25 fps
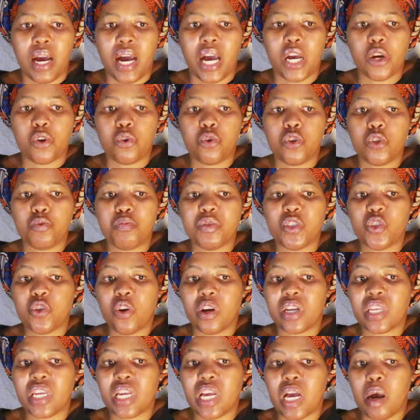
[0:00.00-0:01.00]
I could be
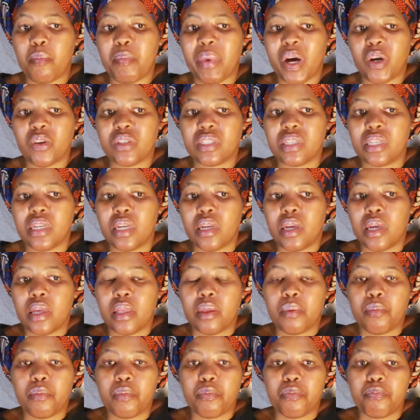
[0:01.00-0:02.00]
talking about
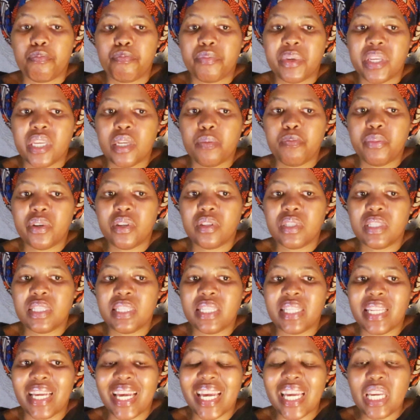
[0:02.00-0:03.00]
people
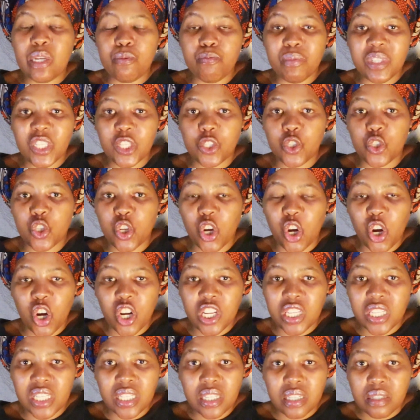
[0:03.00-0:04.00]
named
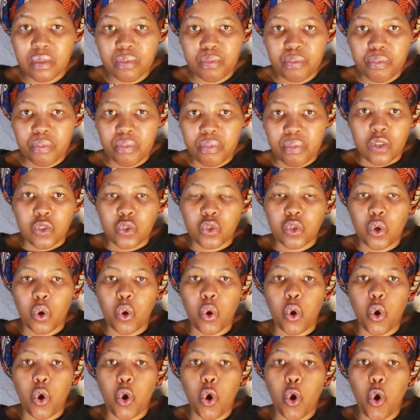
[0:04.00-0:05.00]
John.
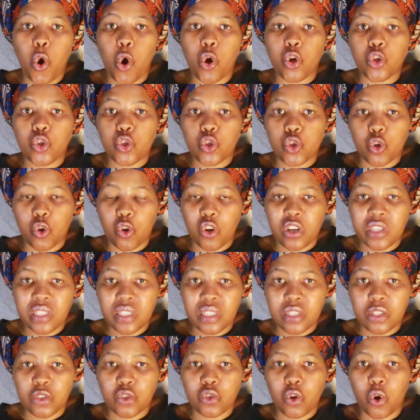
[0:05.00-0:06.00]
So, or
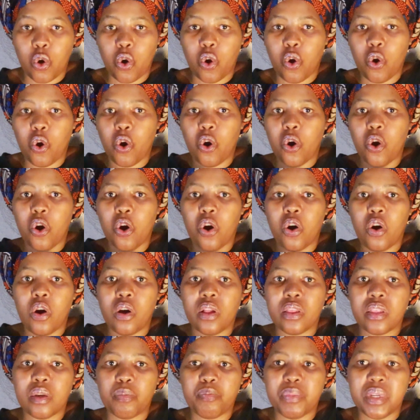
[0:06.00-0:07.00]
John. So
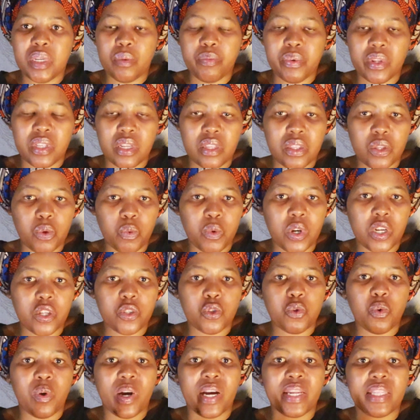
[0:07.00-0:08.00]
all the people in the
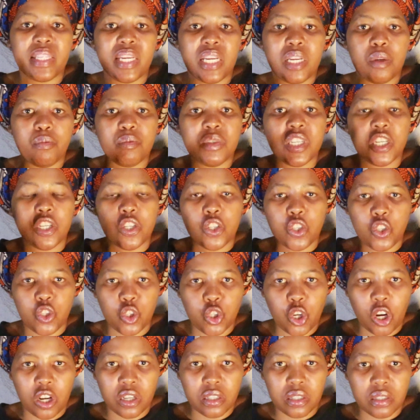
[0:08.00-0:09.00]
world who are named
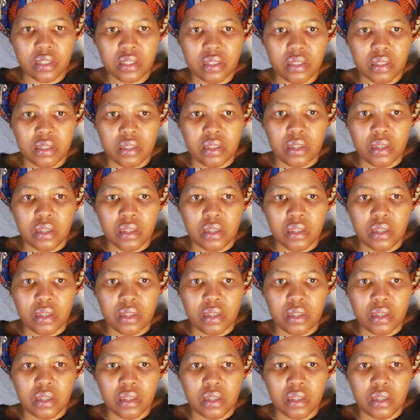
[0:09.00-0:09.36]
John.